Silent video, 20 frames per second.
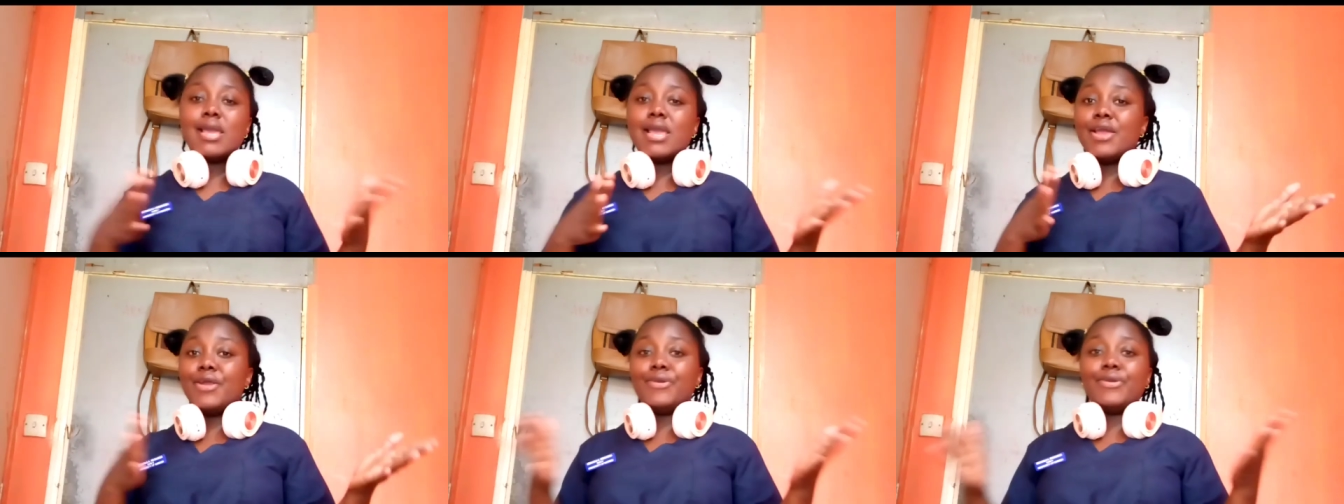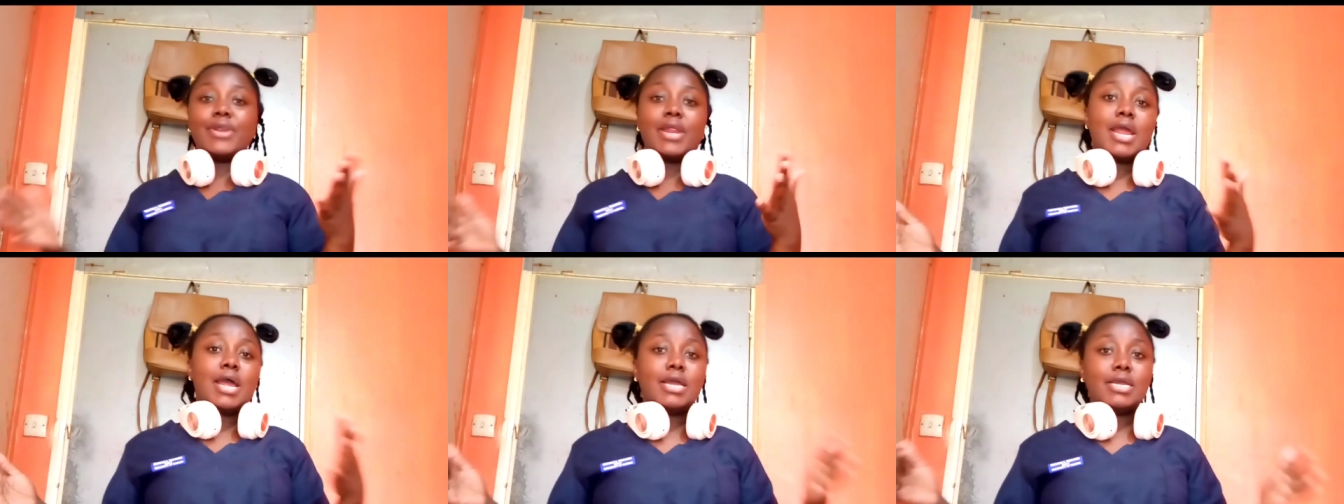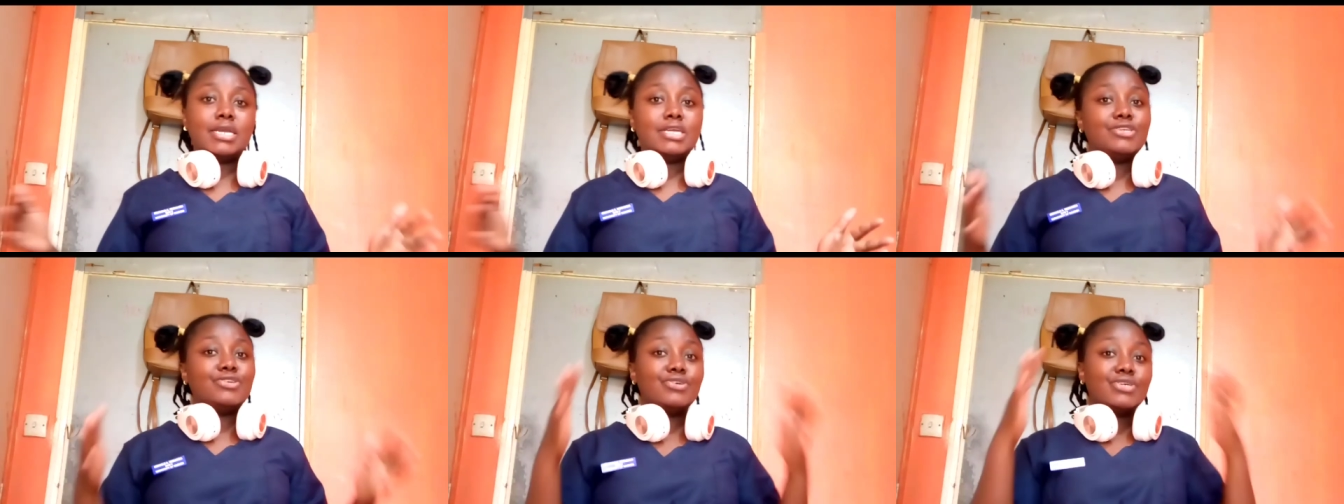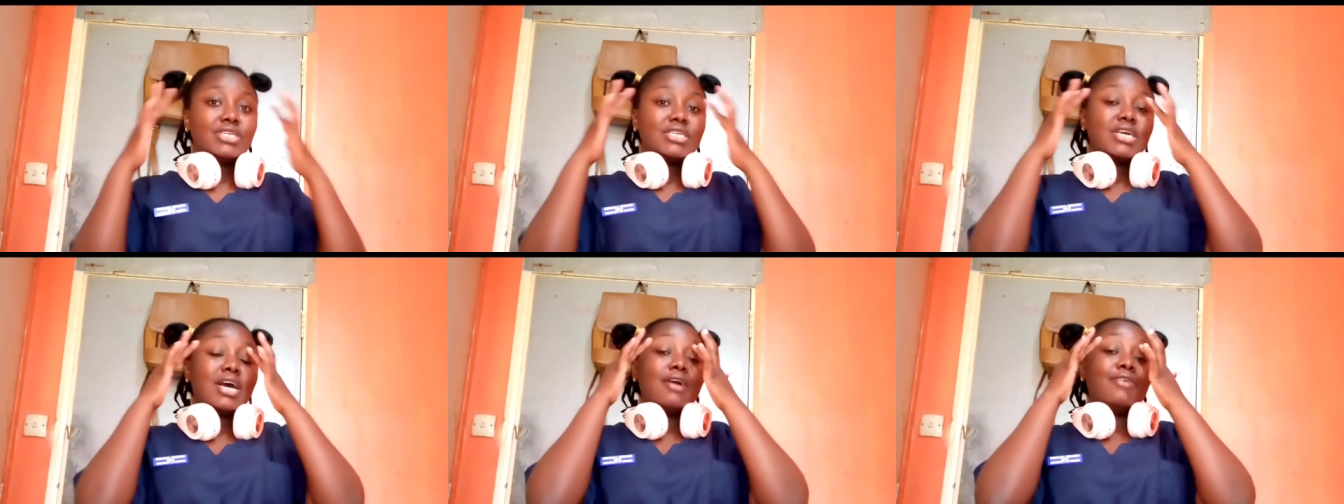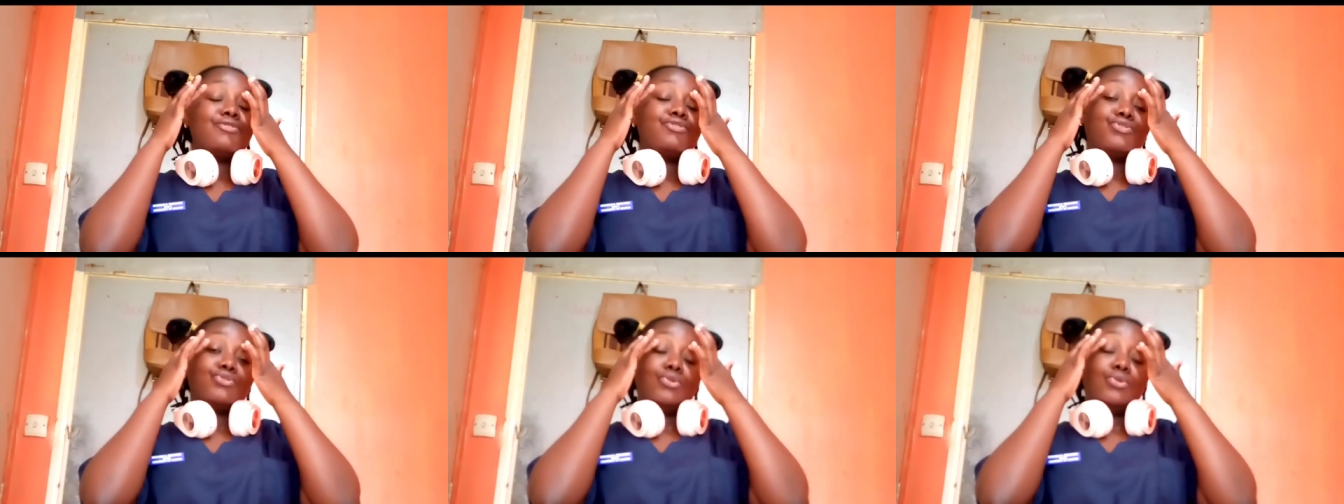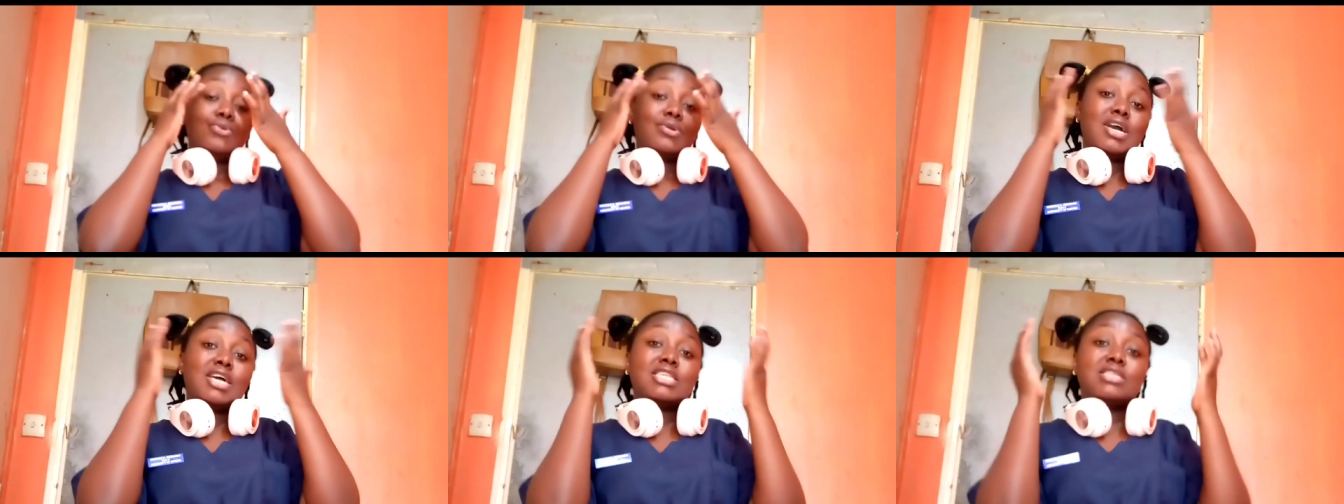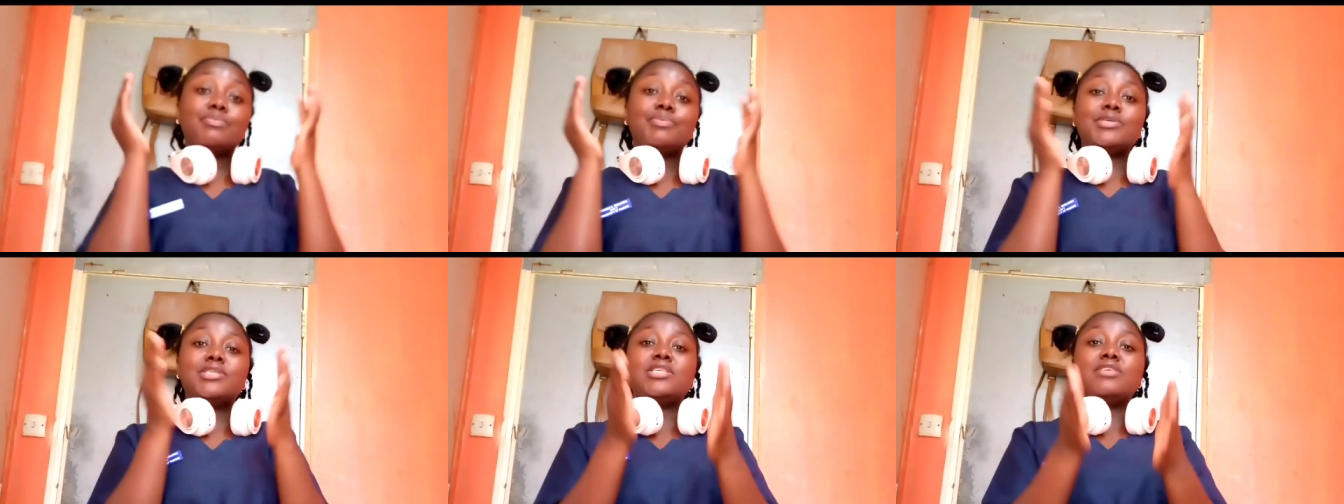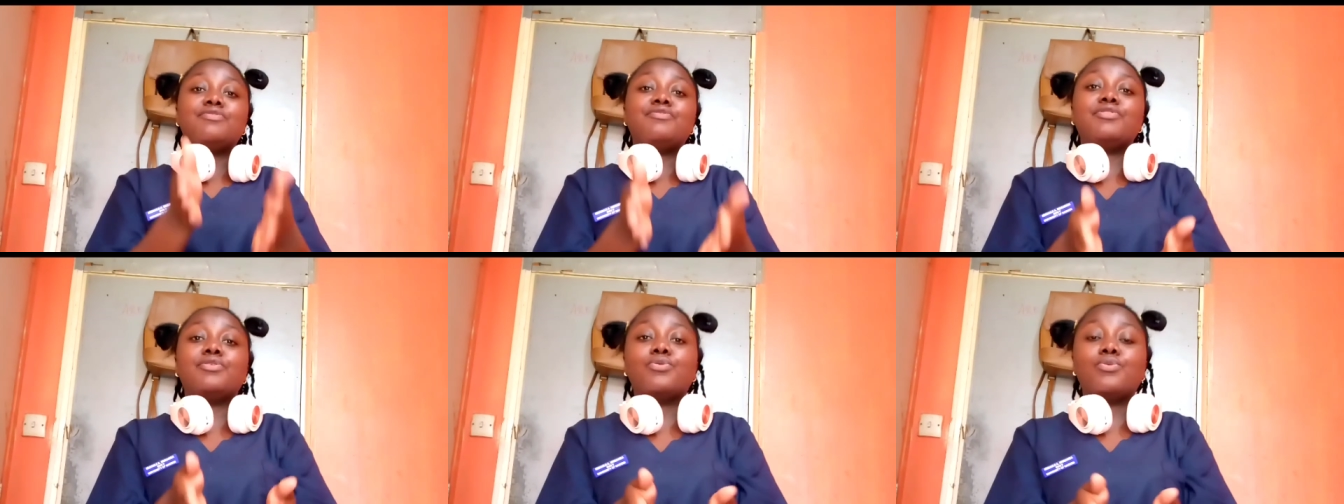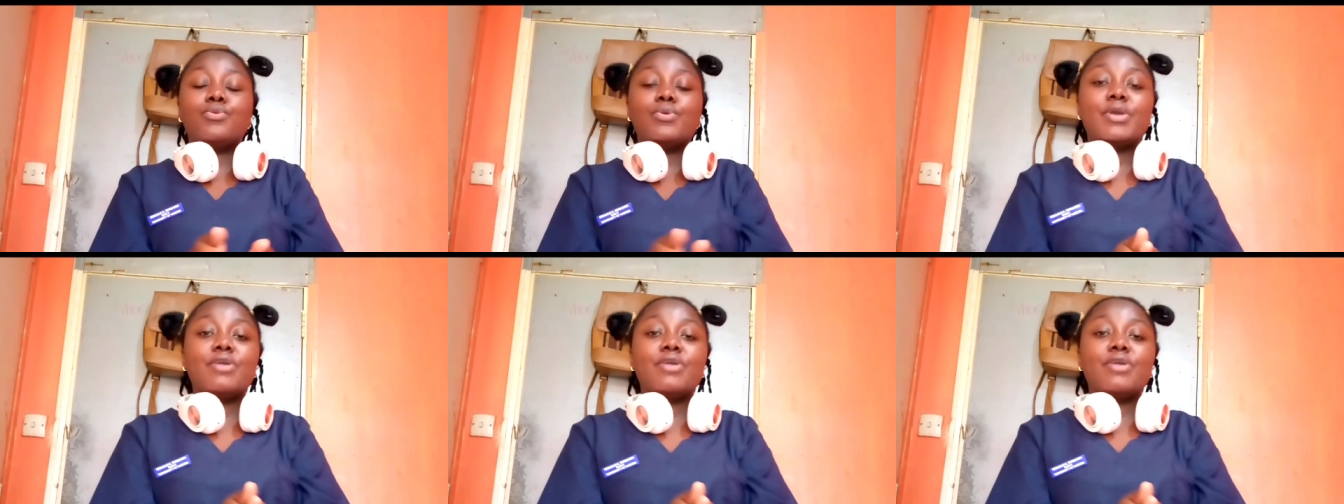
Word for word: area. You don't have to look a specific